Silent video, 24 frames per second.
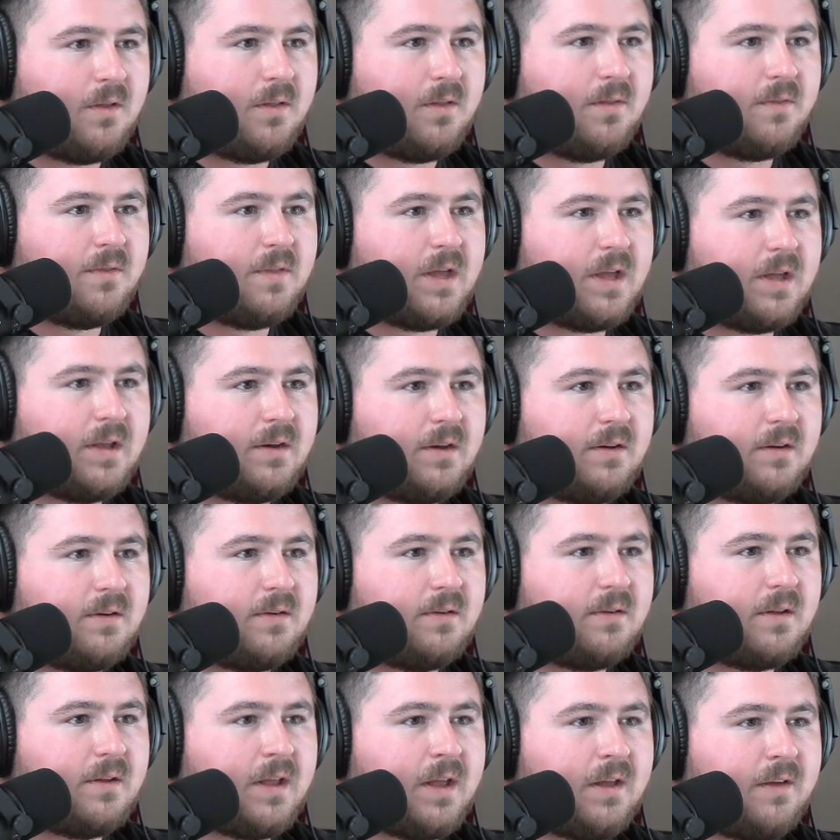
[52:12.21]
That
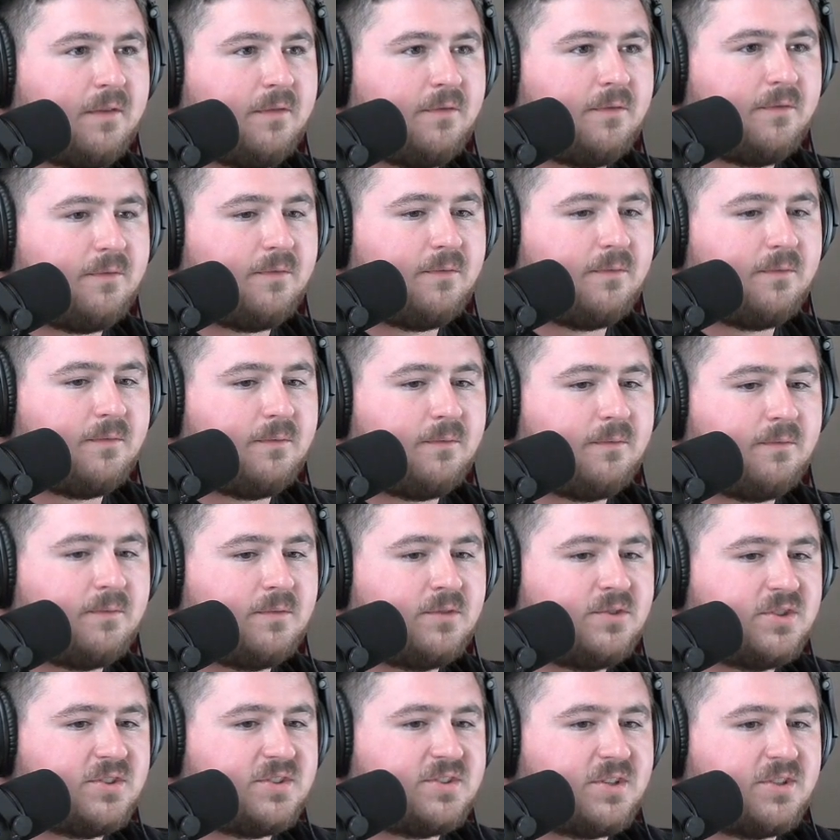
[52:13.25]
have
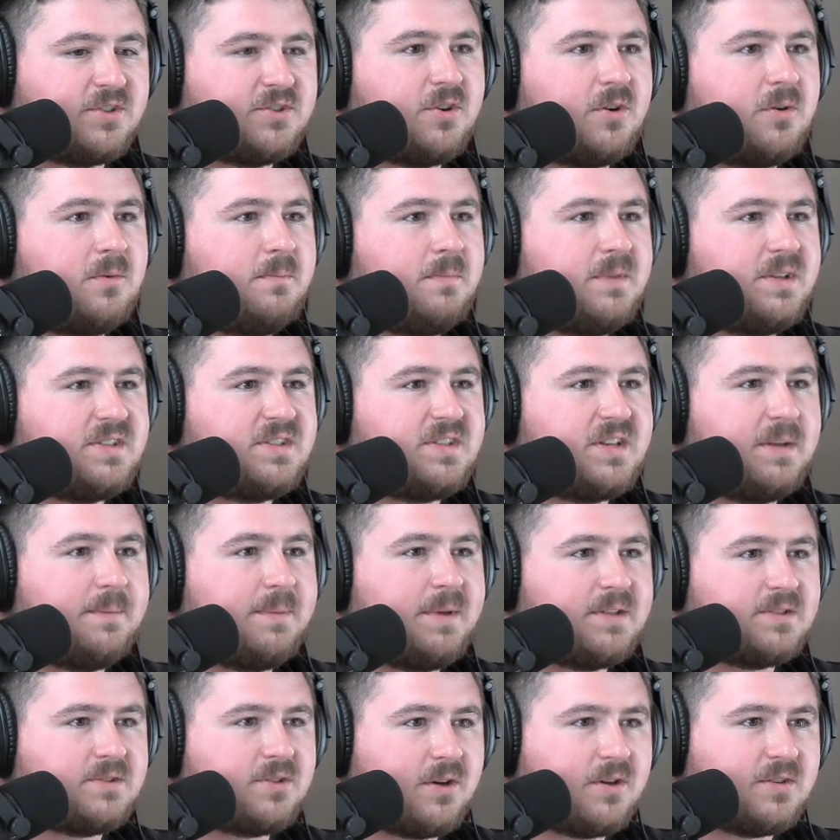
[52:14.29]
just a certain misstep
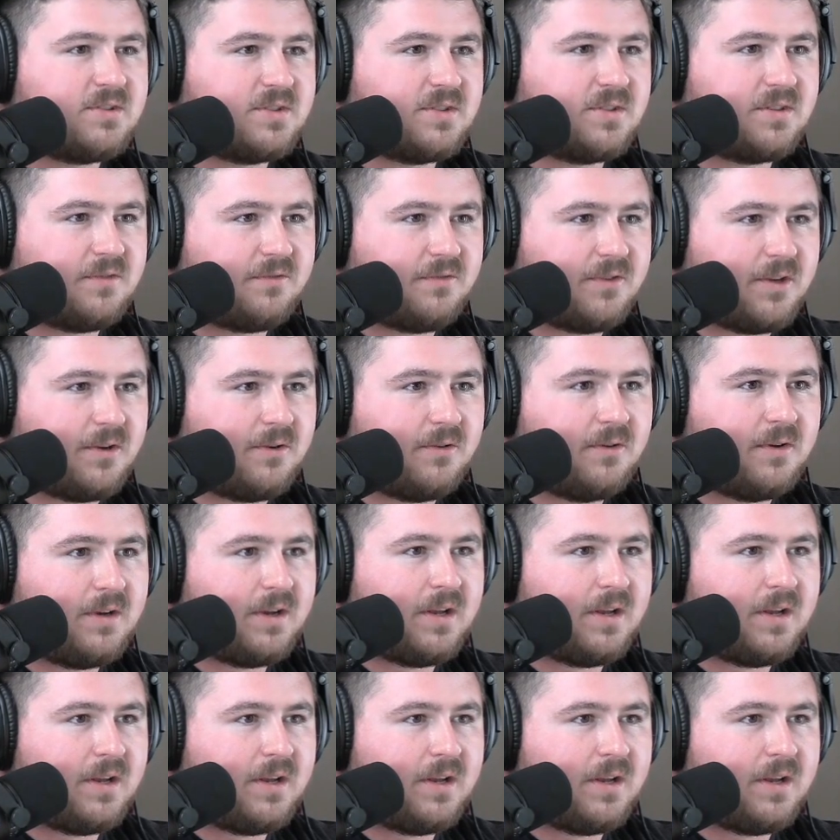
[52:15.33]
has caused it to fail.